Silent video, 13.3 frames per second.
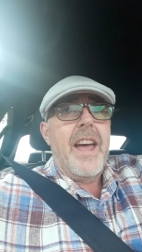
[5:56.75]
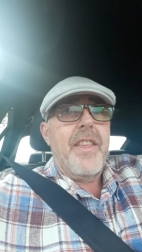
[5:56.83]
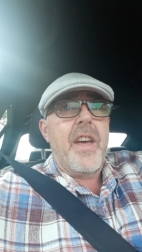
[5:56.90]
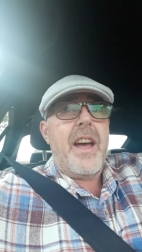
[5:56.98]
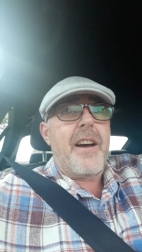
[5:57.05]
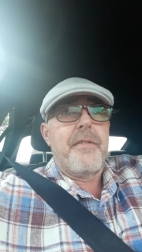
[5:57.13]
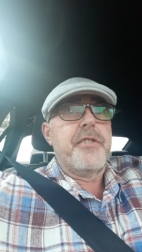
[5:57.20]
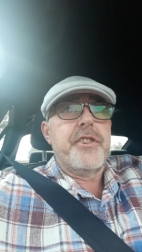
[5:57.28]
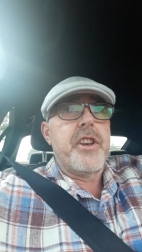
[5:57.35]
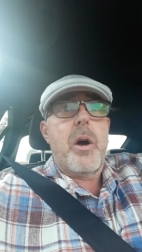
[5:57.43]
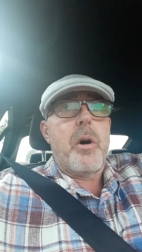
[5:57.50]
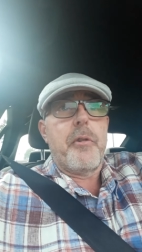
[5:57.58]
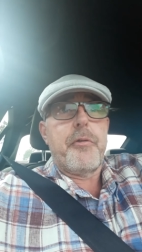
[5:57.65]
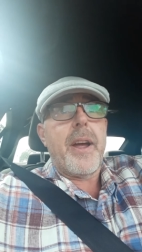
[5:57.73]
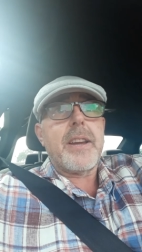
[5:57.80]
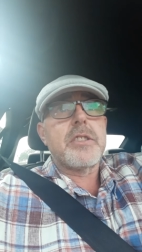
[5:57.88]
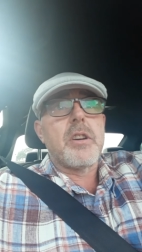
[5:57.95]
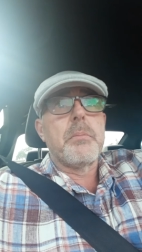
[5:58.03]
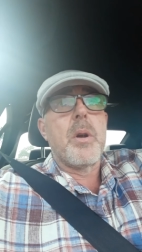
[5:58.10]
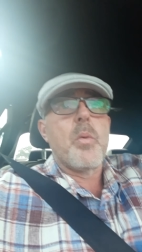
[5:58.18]
They have no
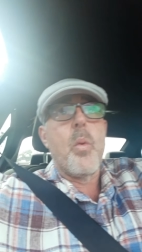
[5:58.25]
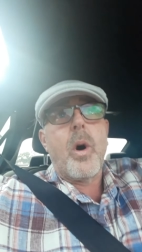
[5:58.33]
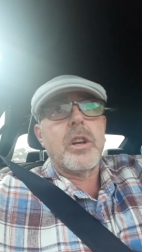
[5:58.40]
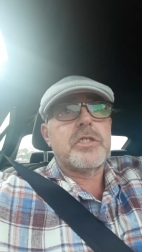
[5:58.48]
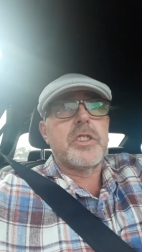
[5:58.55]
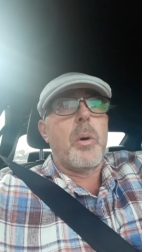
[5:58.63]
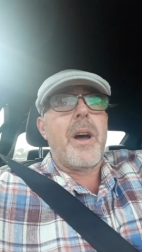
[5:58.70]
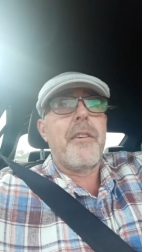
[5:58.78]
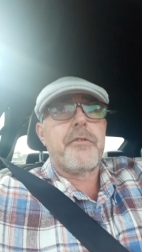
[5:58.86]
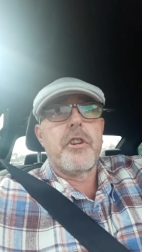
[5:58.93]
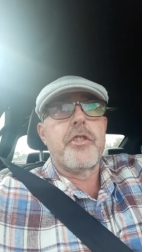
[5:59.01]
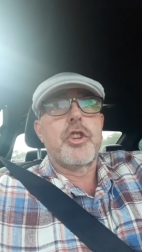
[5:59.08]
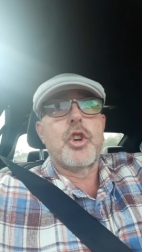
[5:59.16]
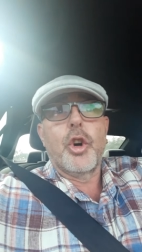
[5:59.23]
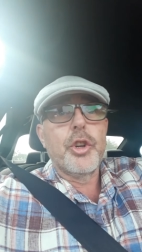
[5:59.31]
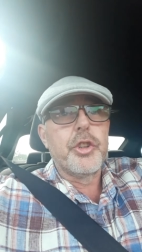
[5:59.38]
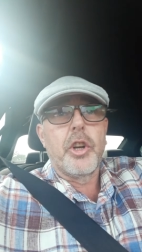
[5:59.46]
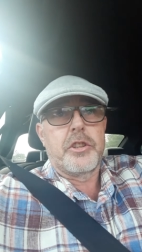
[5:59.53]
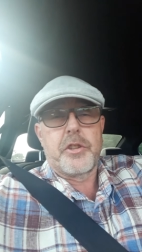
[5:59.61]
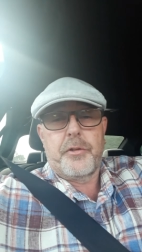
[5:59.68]
effect on me whatsoever and could
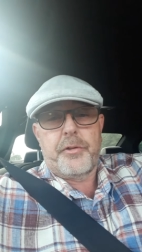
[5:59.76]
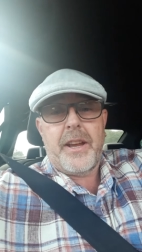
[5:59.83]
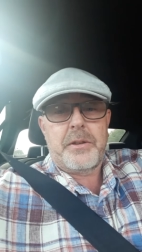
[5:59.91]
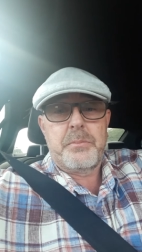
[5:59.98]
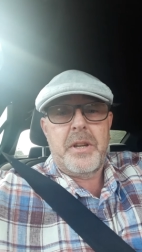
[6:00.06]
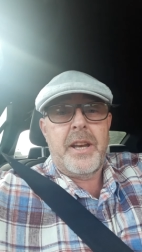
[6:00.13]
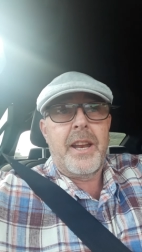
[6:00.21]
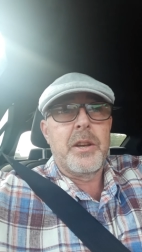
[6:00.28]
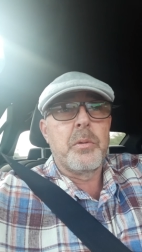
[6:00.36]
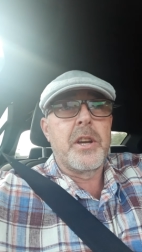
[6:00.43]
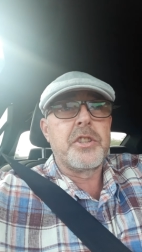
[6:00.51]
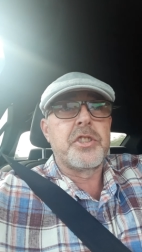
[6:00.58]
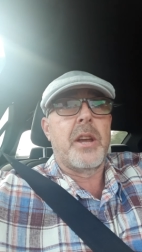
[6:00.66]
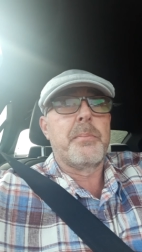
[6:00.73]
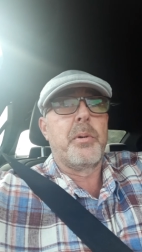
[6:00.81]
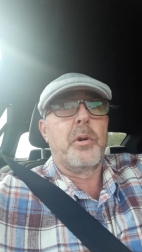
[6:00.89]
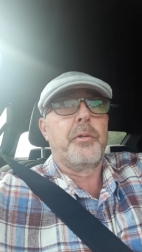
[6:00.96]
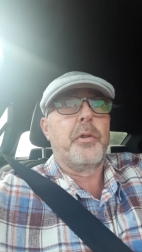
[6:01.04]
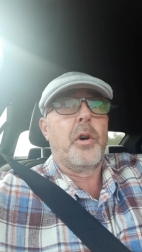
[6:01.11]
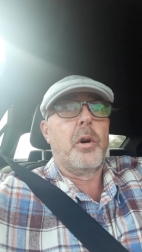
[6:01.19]
not affect me in any way, shape,
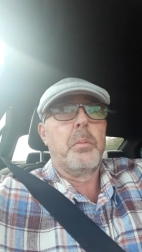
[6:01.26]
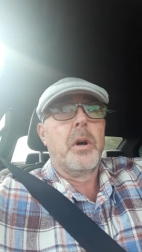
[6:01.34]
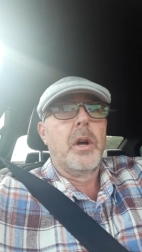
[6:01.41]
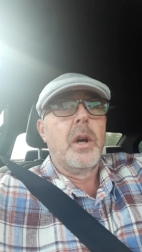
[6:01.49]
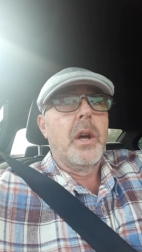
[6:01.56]
or form.